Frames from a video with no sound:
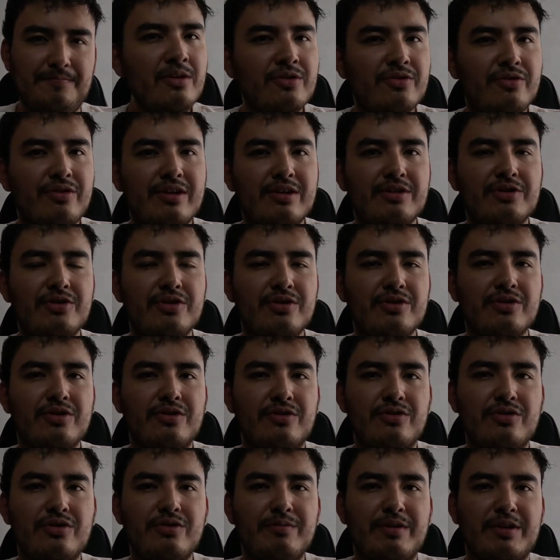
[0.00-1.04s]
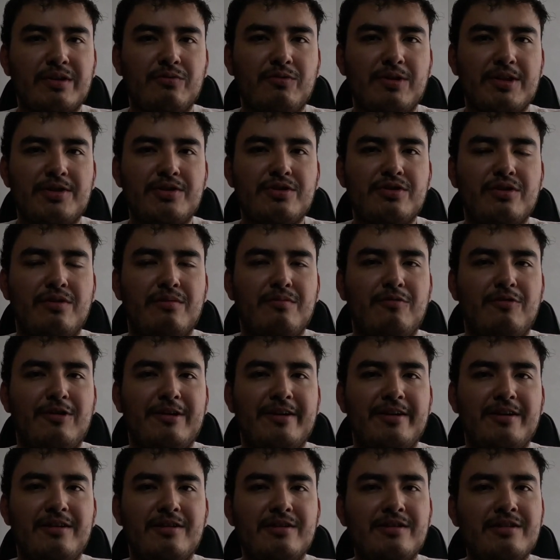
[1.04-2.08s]
You're just consuming what
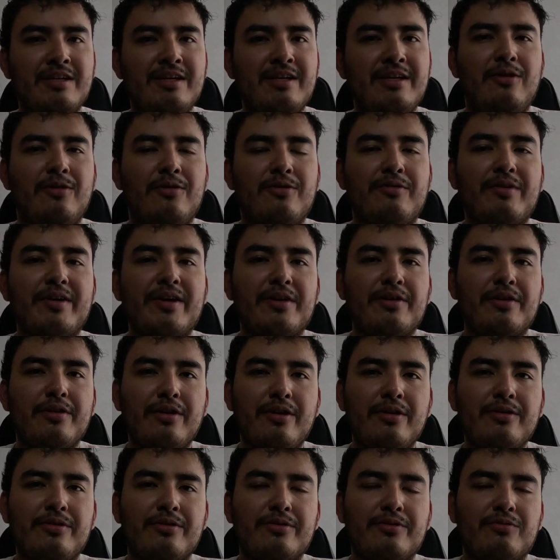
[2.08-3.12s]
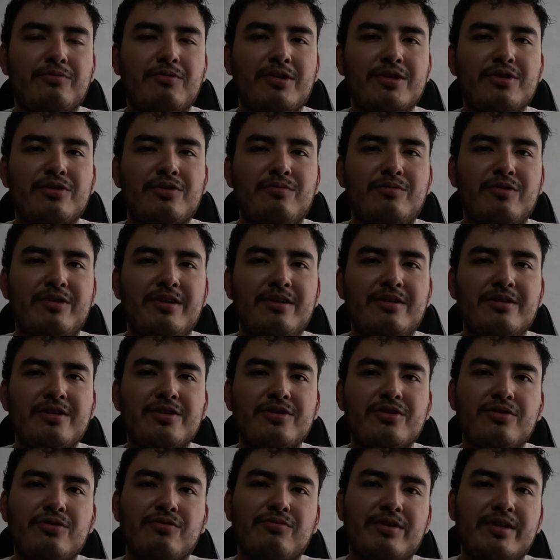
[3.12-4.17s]
someone else already thought or what someone else
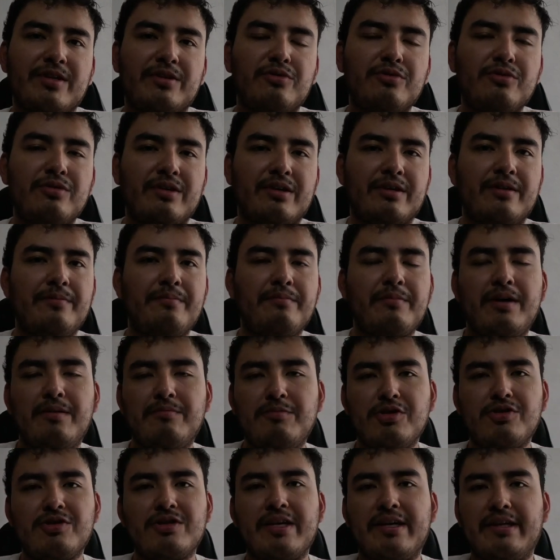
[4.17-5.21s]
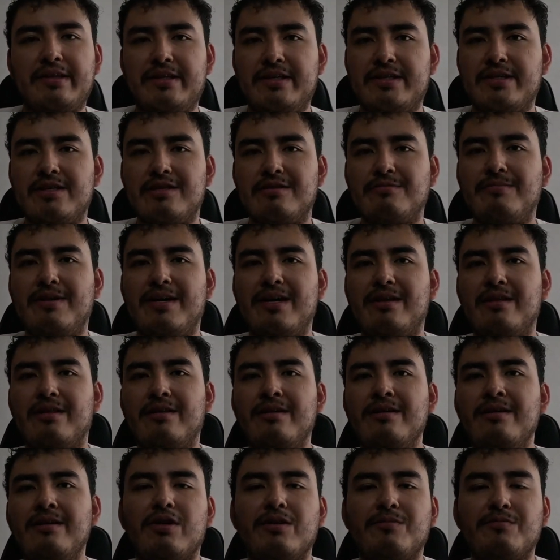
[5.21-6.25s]
is already doing. I'm not saying this is bad.
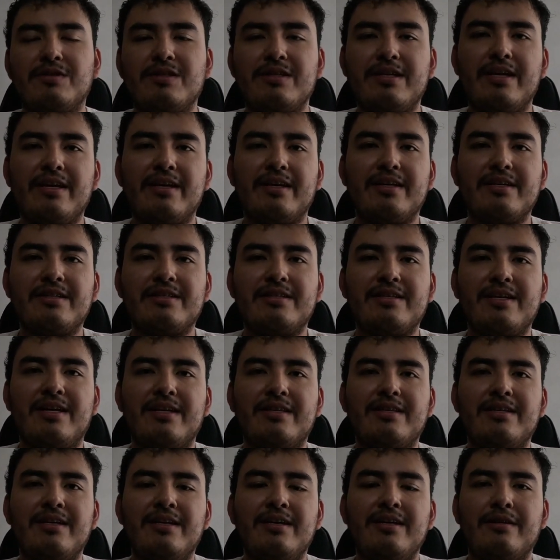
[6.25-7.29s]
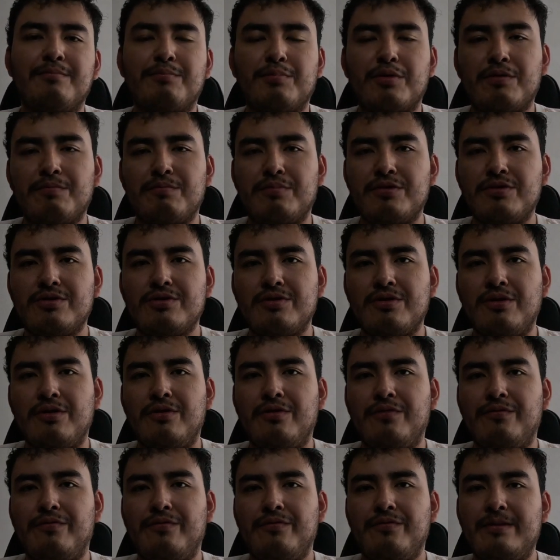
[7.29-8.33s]
What I'm saying is that the purpose
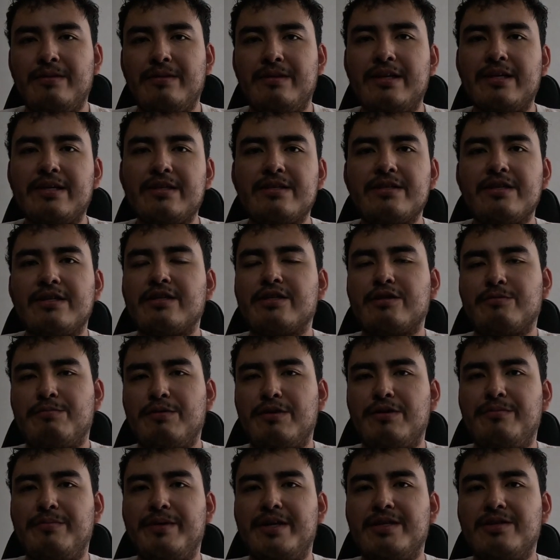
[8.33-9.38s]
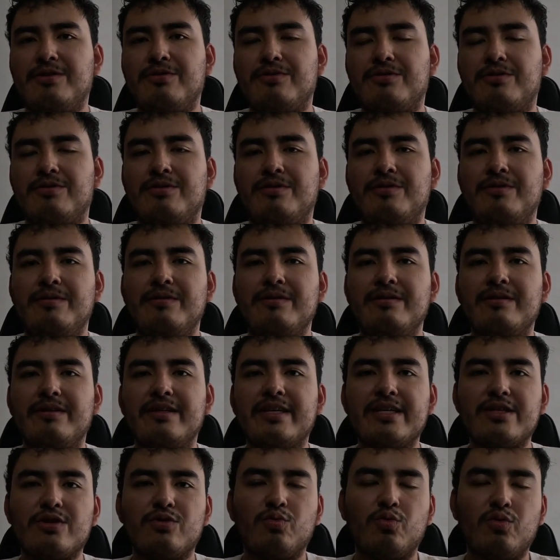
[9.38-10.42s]
of this experiment or
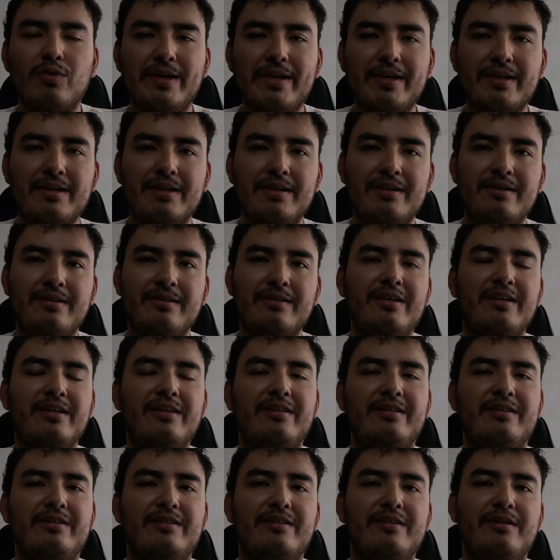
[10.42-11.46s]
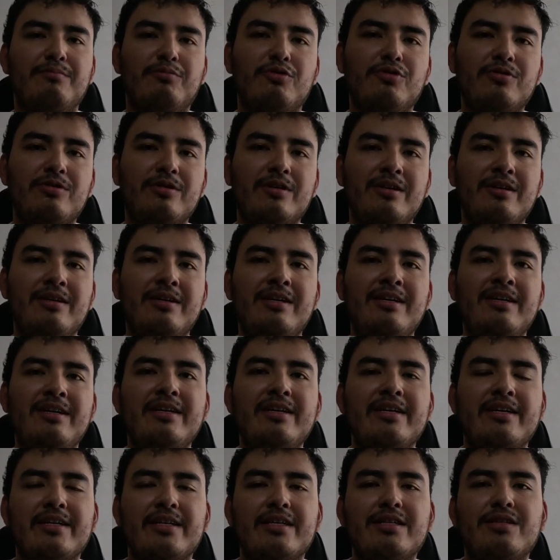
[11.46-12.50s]
this week in the book
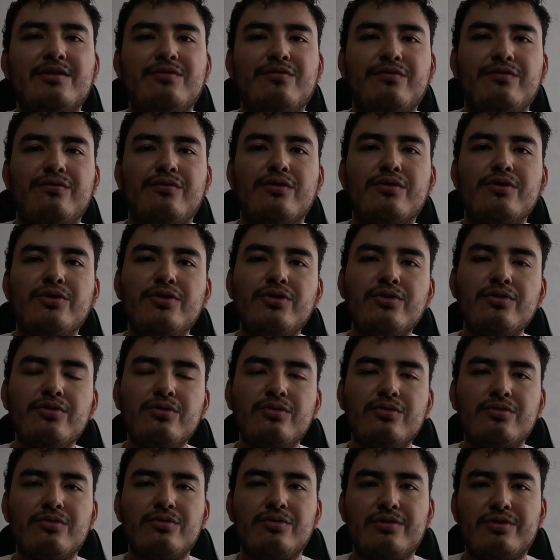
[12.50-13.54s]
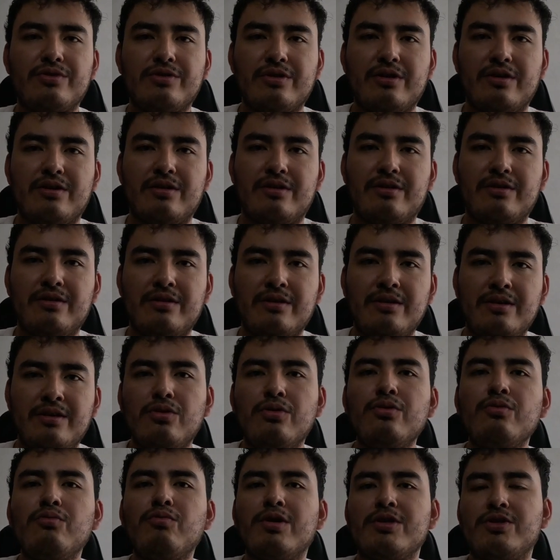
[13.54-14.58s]
is for you to start to
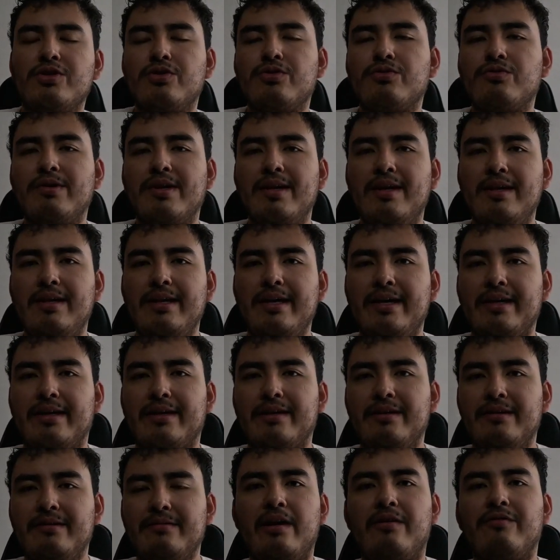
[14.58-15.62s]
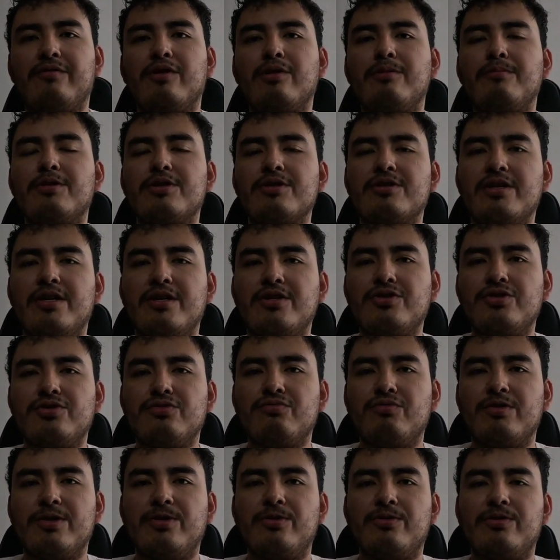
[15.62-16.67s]
do what you really like. Have
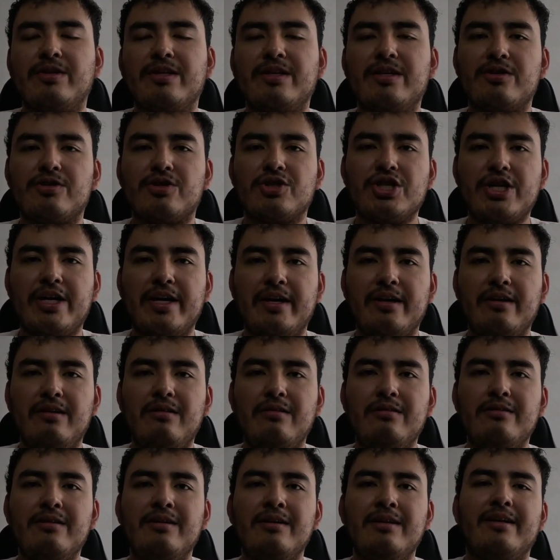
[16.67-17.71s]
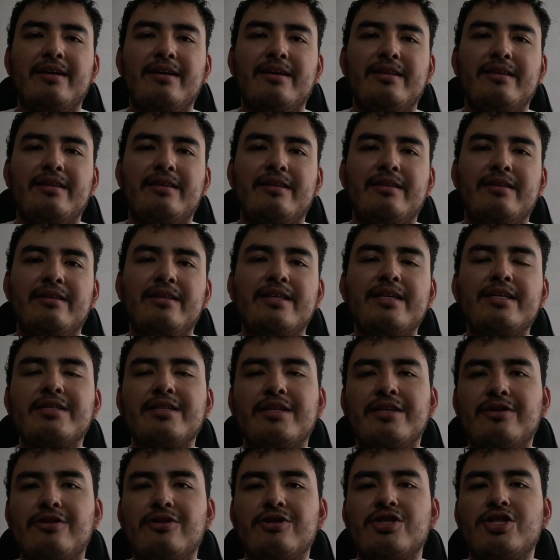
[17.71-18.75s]
conversations with your inner child, and
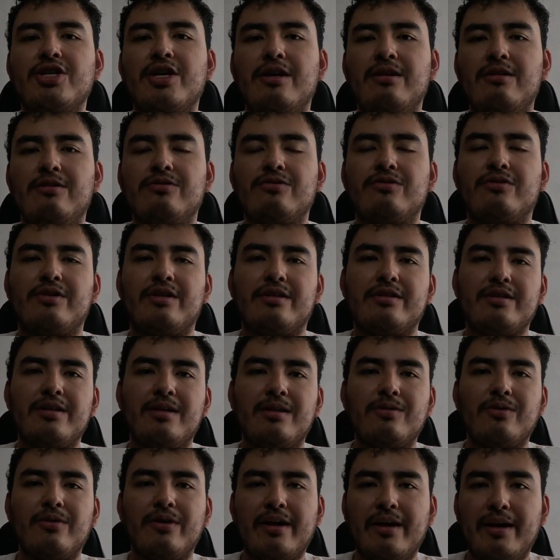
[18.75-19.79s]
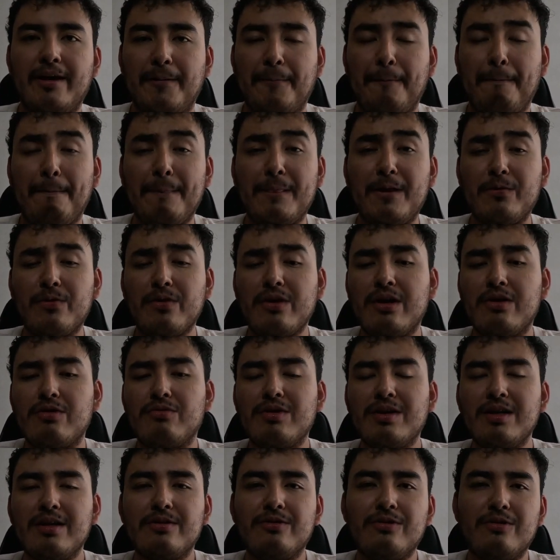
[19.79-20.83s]
this inner child is gonna tell you, hey, I
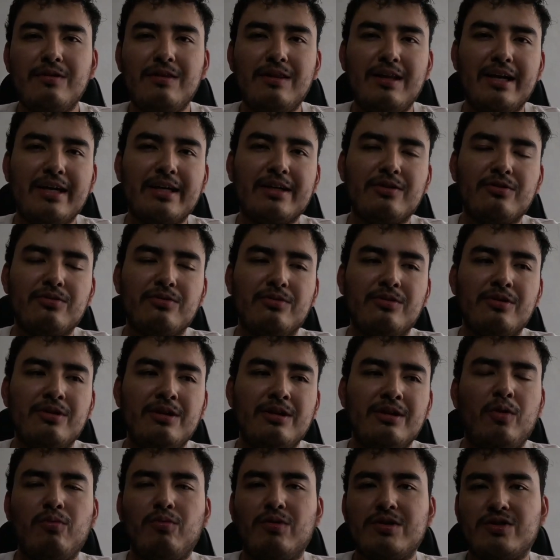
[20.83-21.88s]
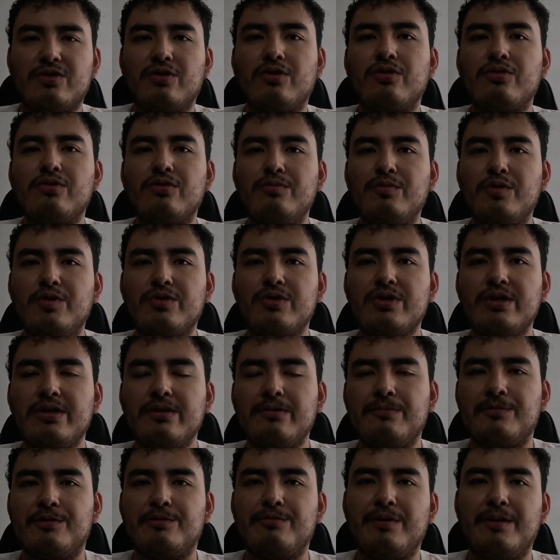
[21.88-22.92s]
really don't like to always go to
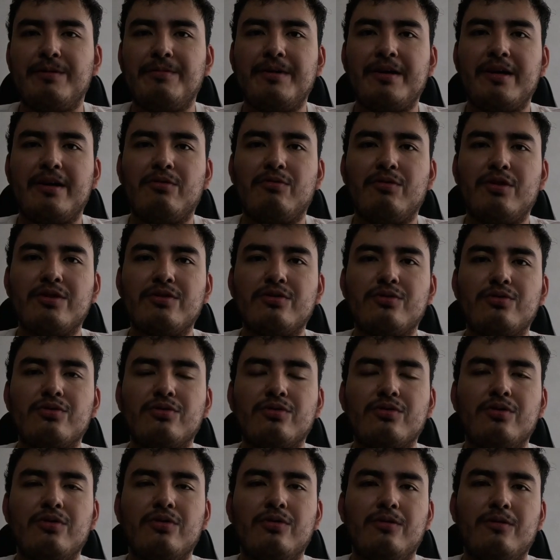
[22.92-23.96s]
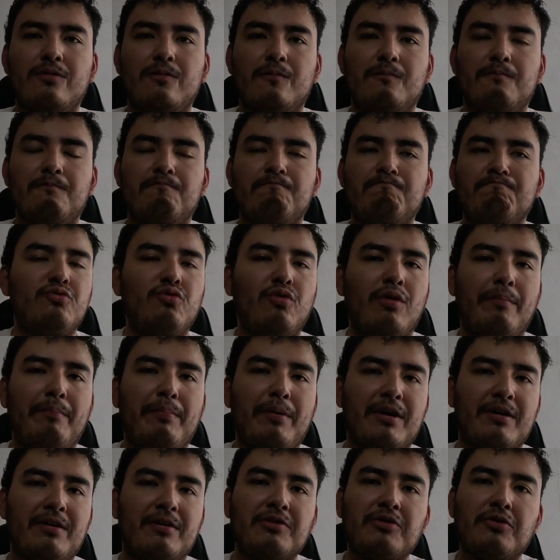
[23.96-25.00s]
museums. Maybe I want to go to a
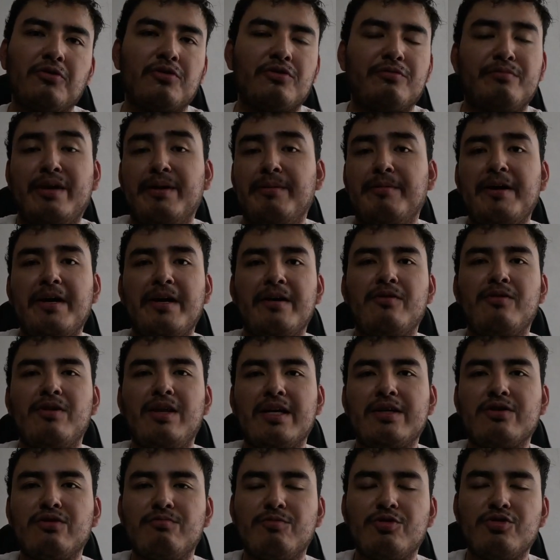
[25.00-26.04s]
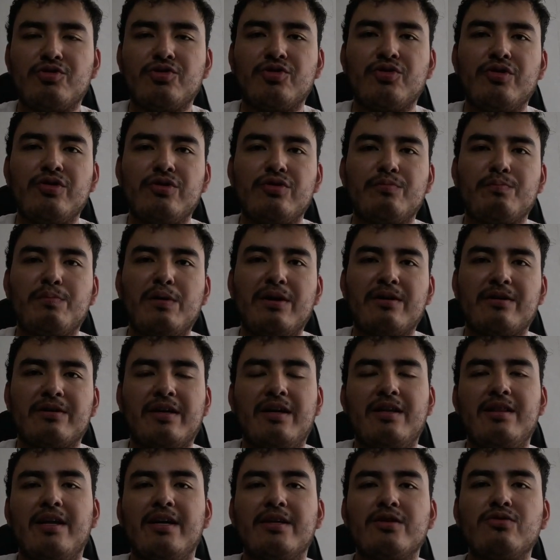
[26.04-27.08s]
park, or maybe I don't like too much going to park.
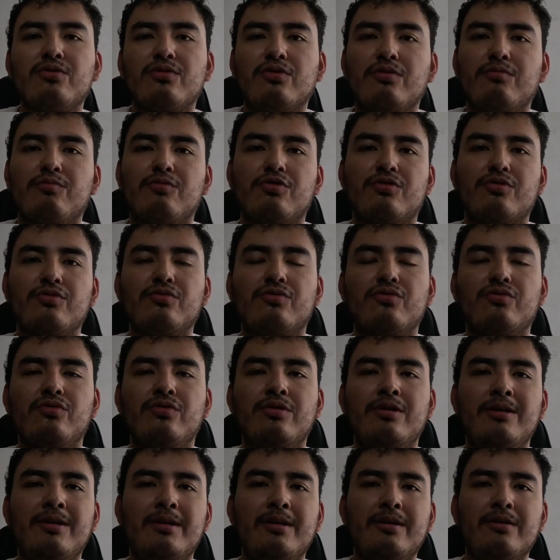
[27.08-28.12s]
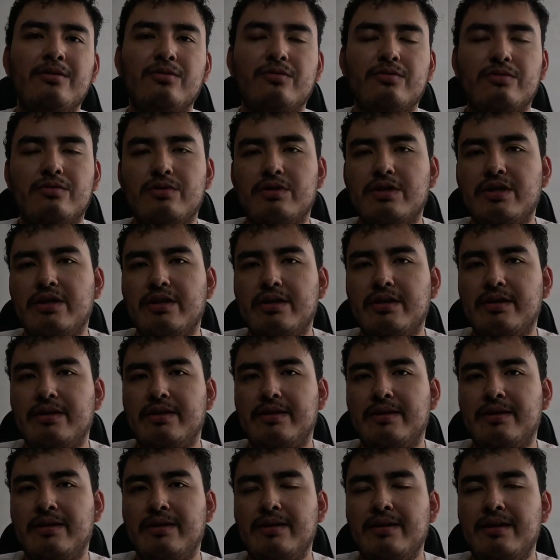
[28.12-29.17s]
I'd like to go more to
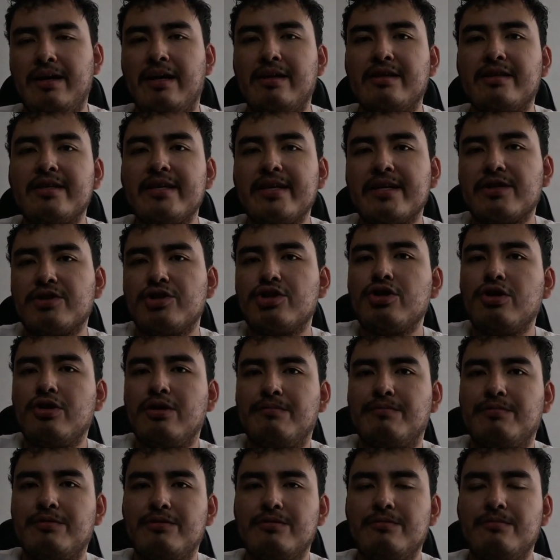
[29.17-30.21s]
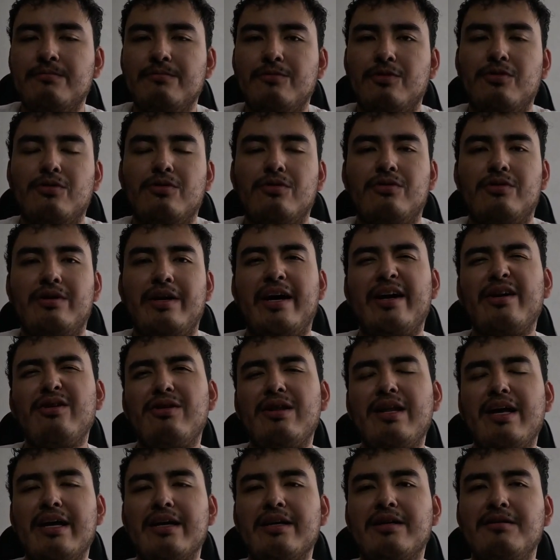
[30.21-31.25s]
see antique shops, or I
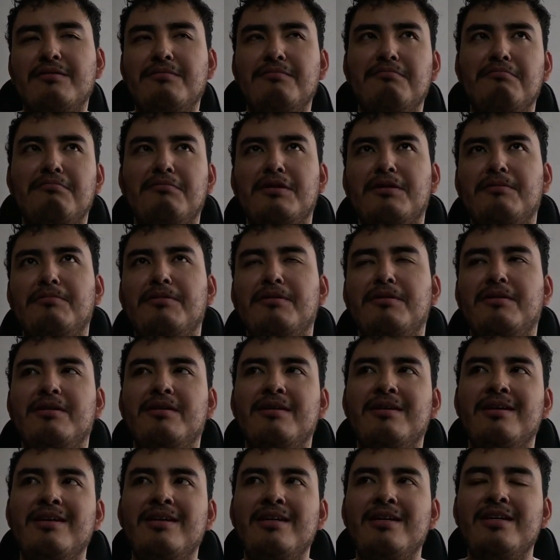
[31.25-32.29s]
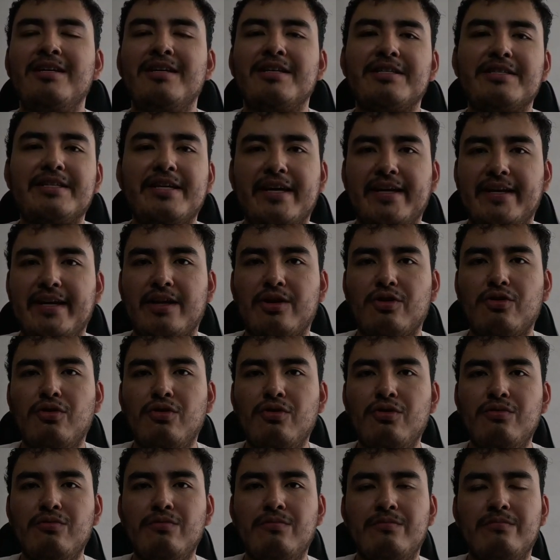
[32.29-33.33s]
don't like maybe staying at
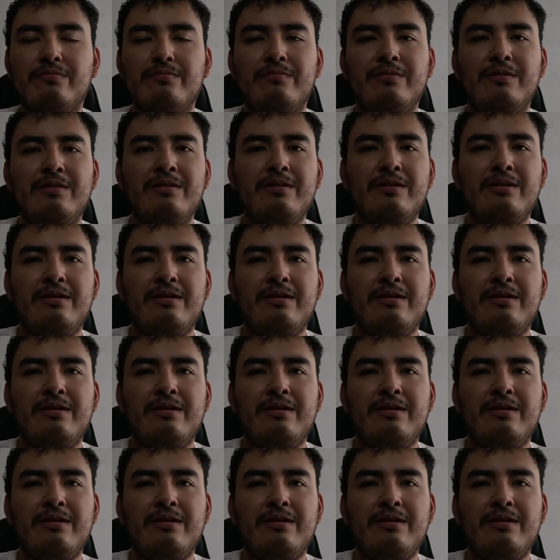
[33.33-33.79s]
home.